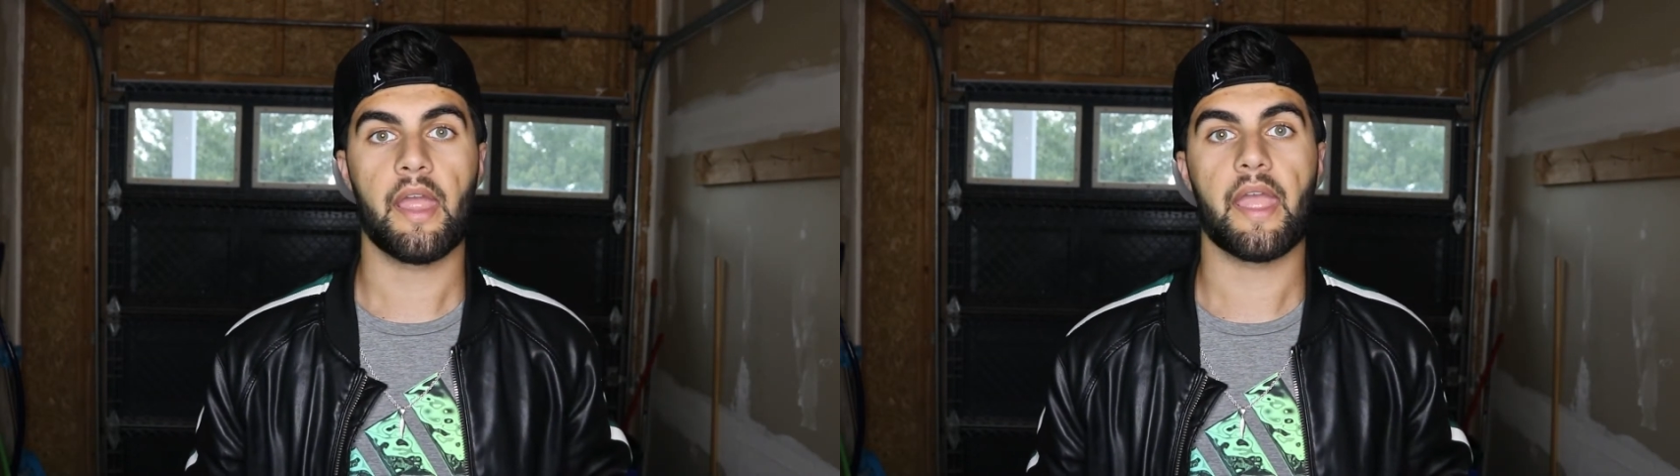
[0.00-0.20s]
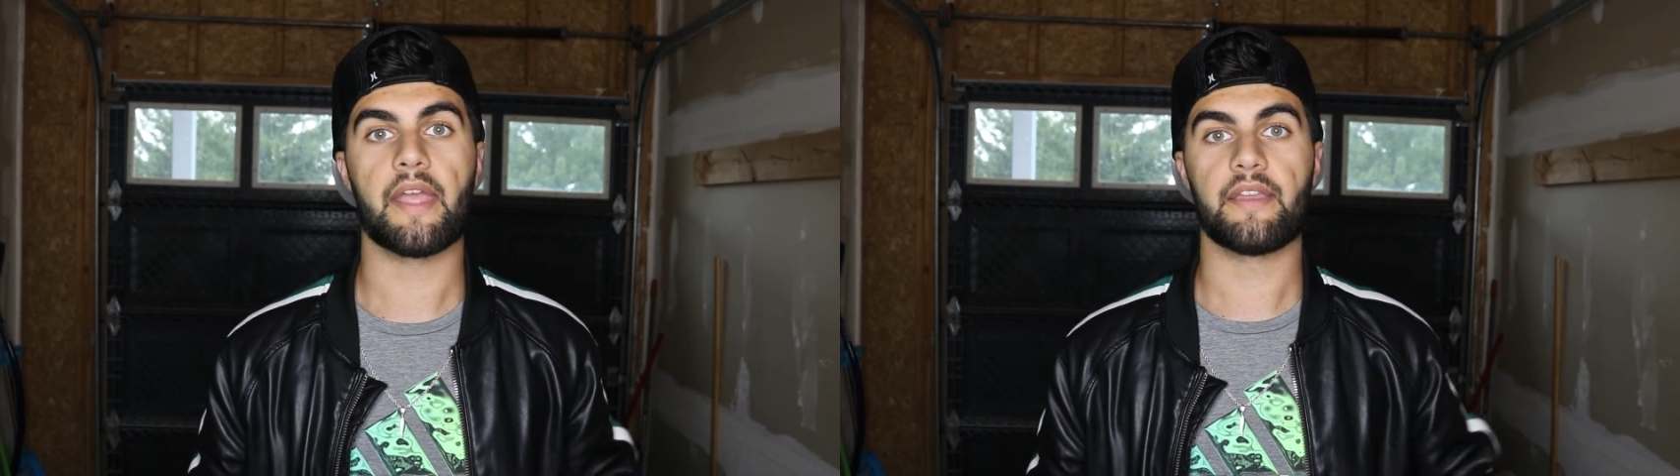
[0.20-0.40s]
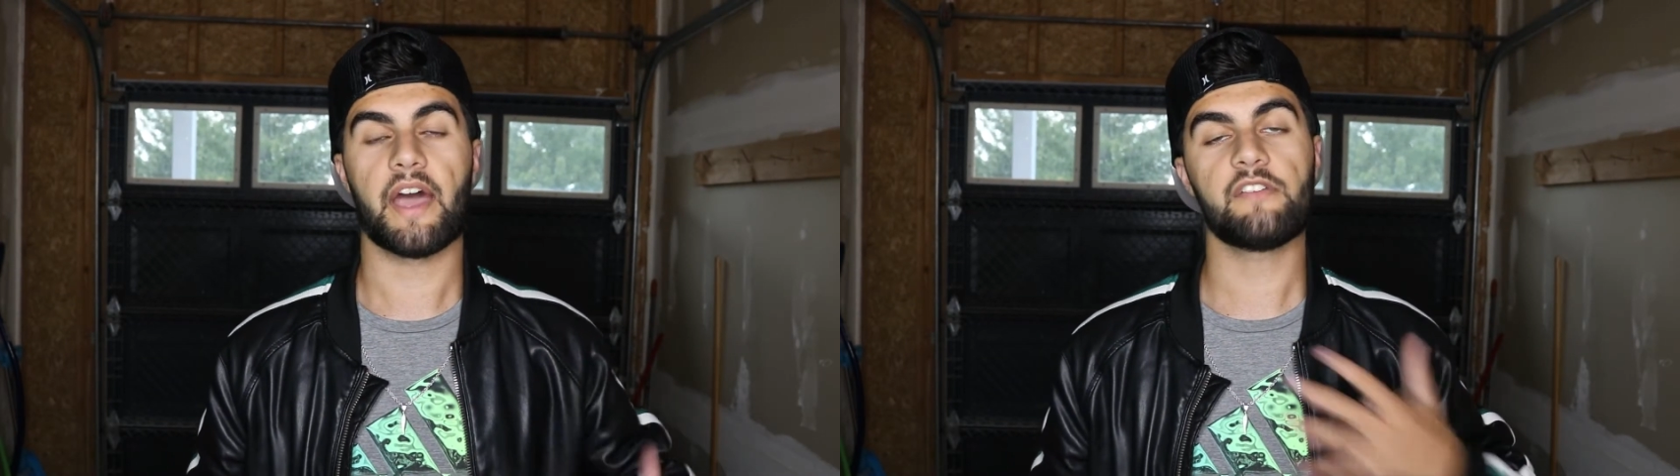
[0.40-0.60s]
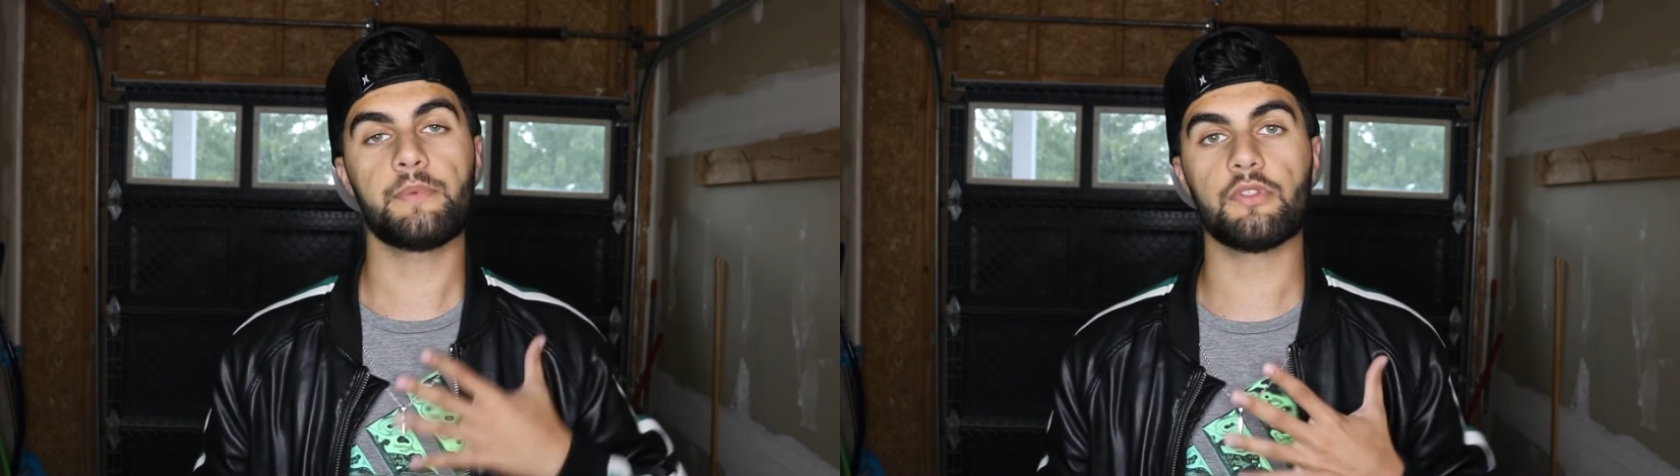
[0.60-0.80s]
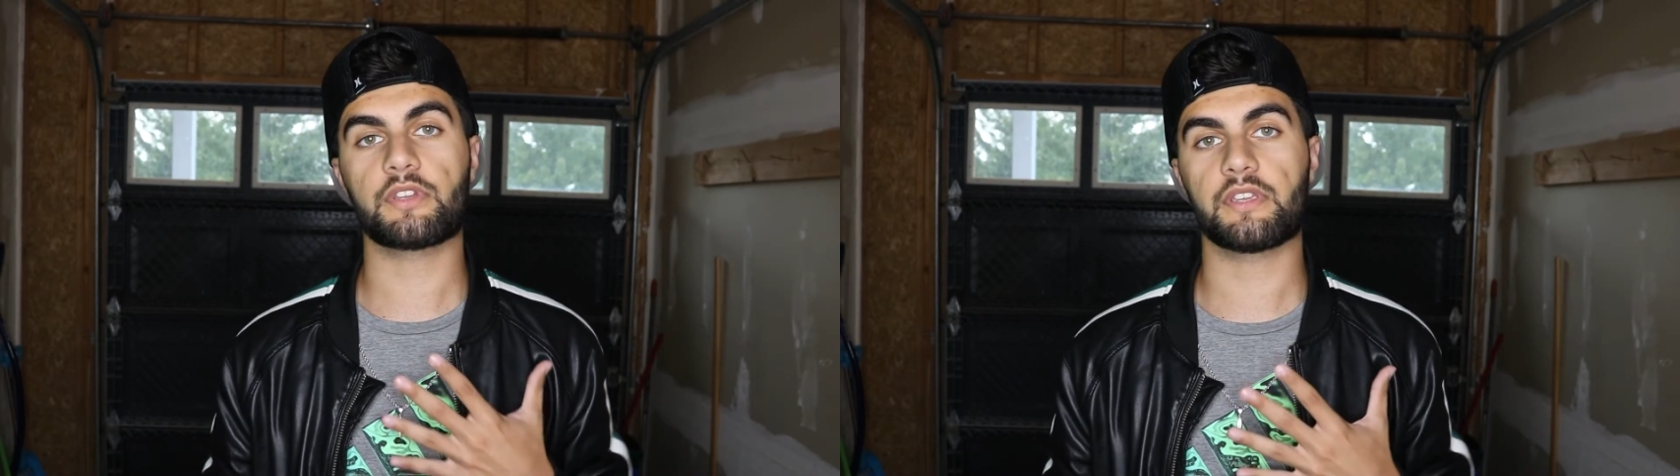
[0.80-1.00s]
and I've
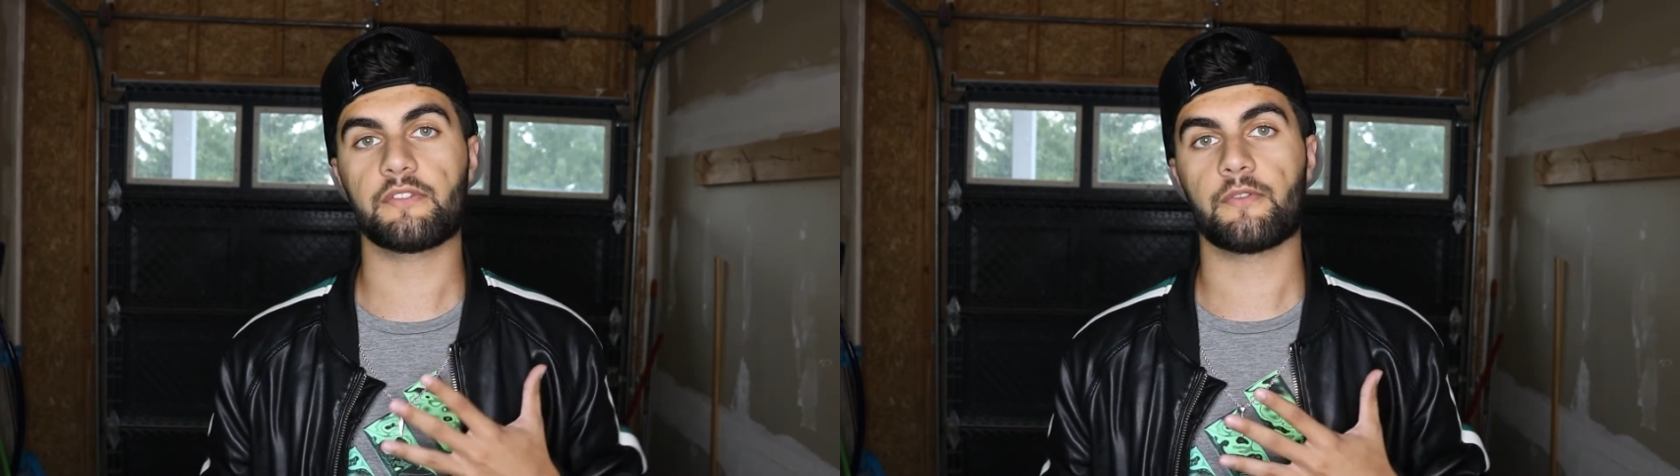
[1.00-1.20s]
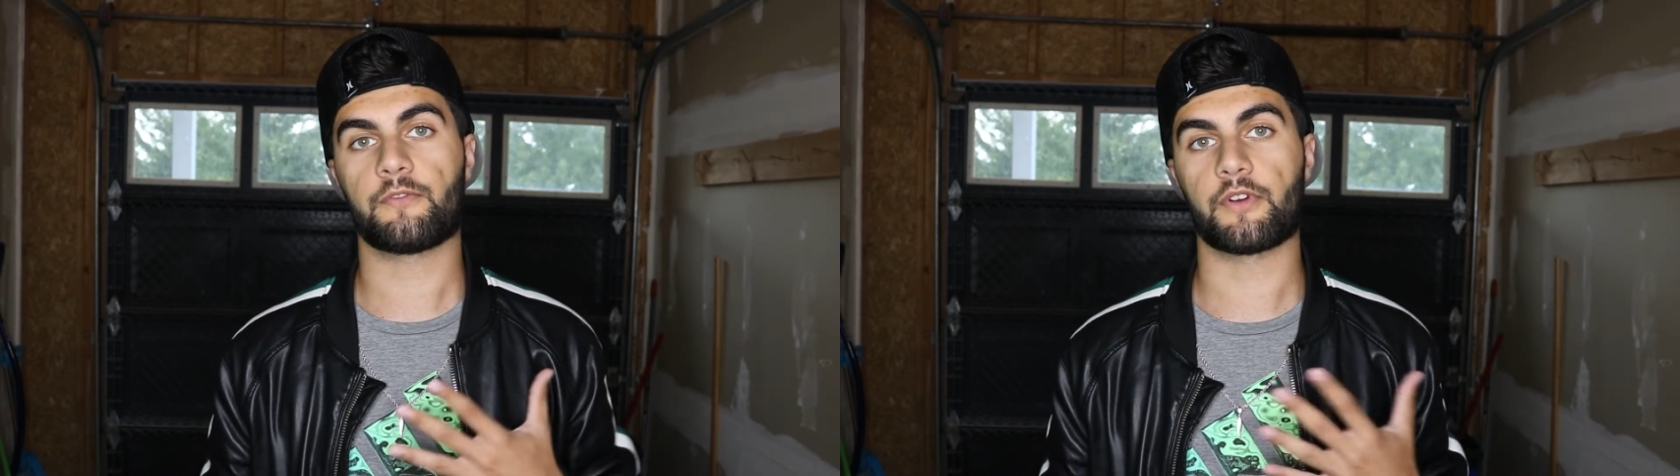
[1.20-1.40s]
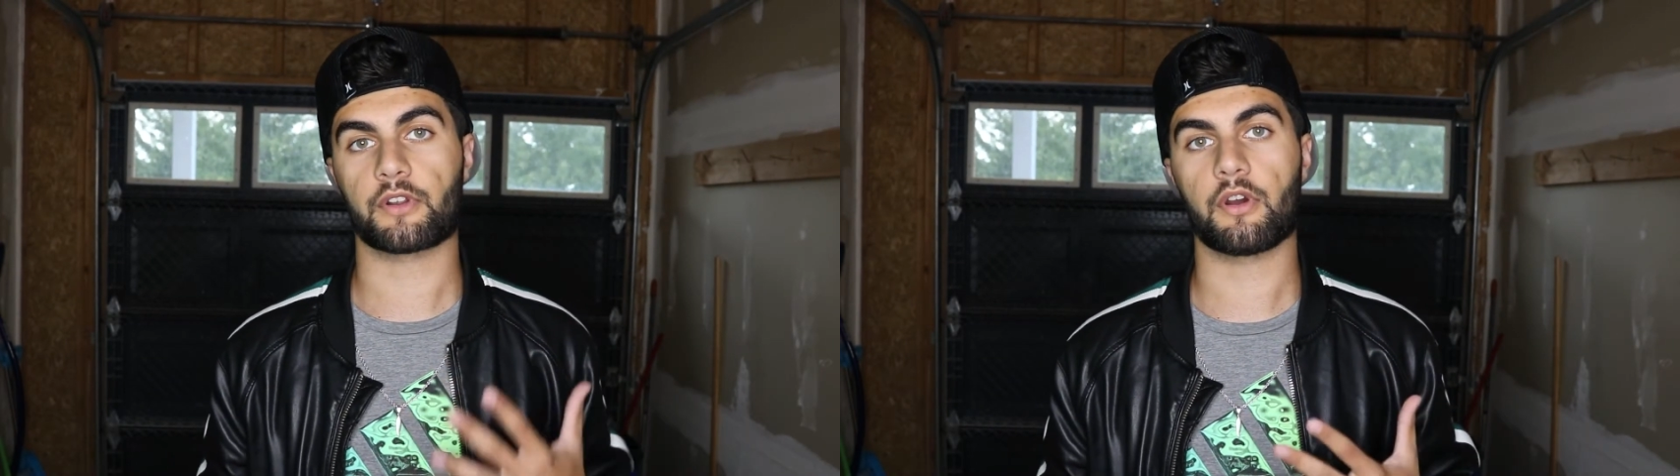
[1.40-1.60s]
been looking for a